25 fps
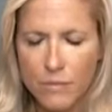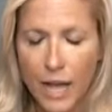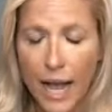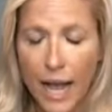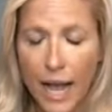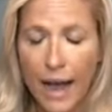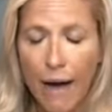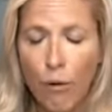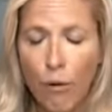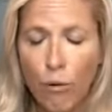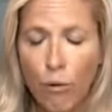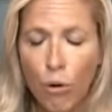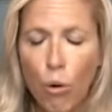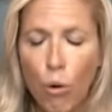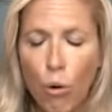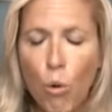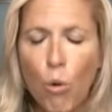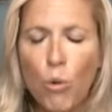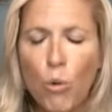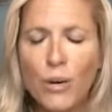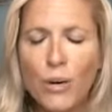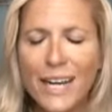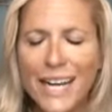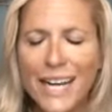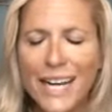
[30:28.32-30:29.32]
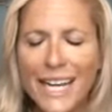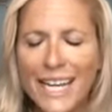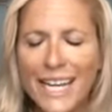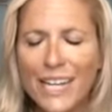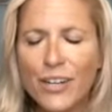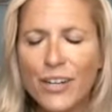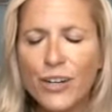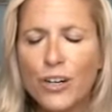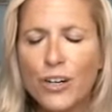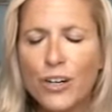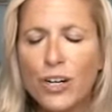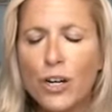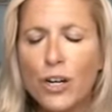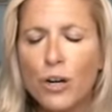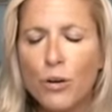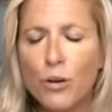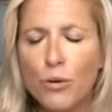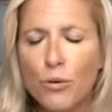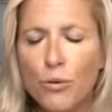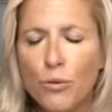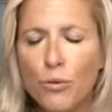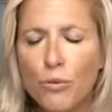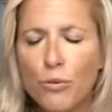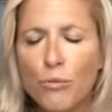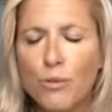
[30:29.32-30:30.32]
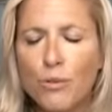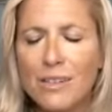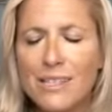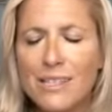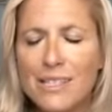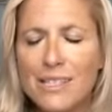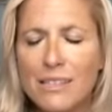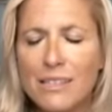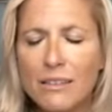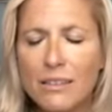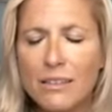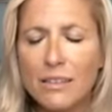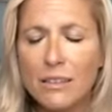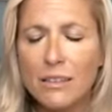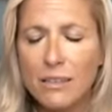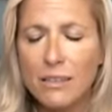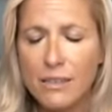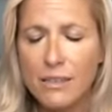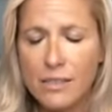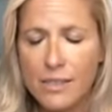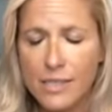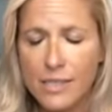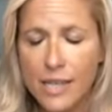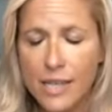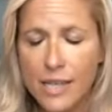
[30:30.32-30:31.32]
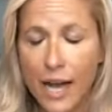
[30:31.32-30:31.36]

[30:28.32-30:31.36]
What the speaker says: our own inner resilience,